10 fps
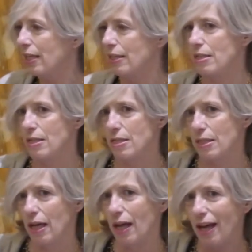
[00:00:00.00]
This is
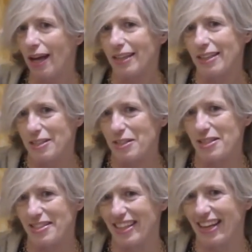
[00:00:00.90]
a
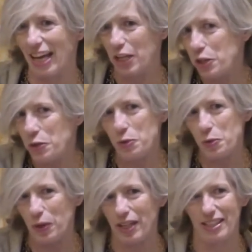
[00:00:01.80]

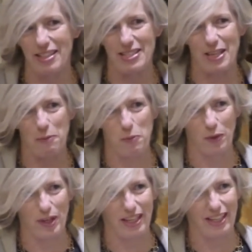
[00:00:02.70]
new and in some
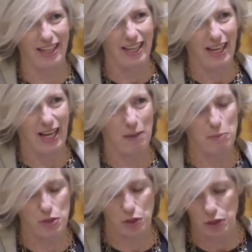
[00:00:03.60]
way
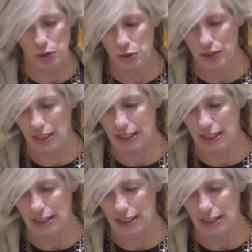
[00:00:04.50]
absolutely